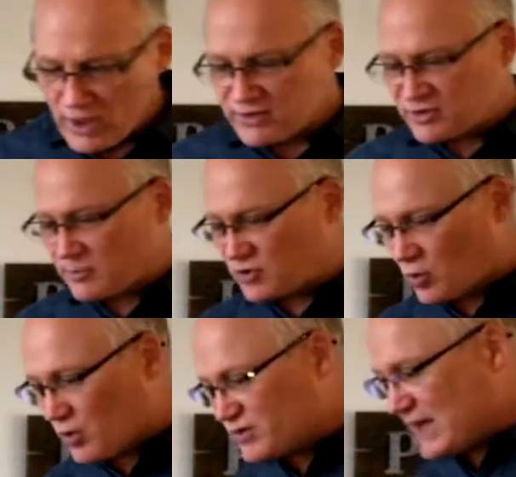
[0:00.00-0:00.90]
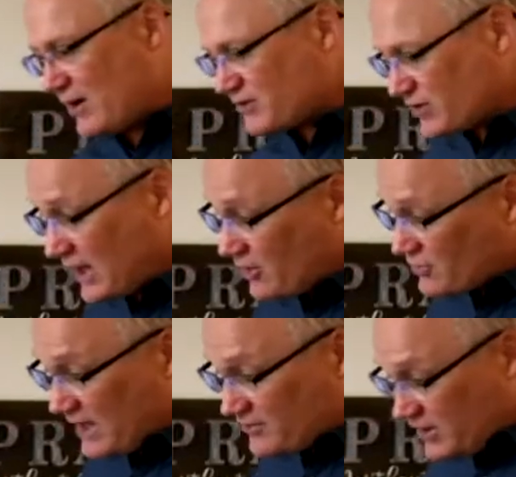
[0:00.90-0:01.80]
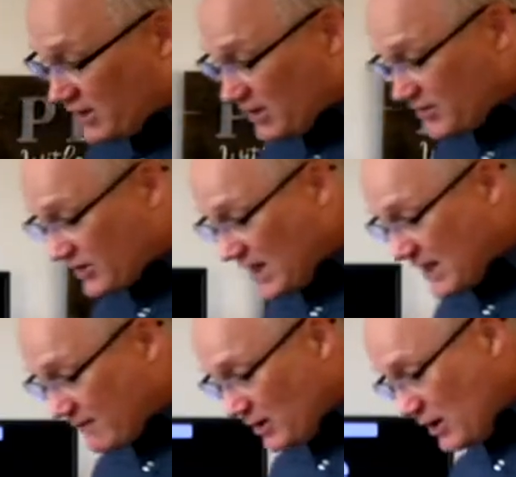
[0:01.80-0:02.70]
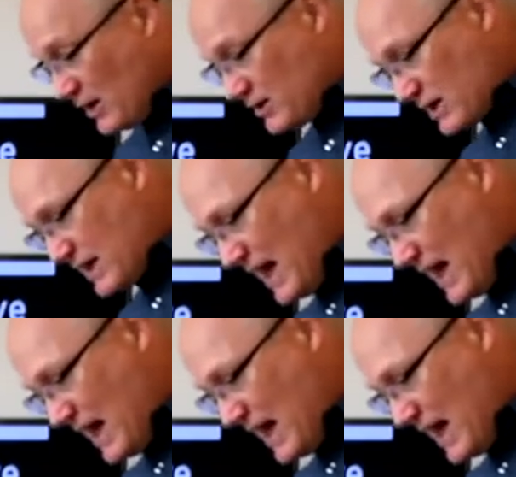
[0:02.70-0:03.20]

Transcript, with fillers: wisdom towards outsiders. That's the unsaved. That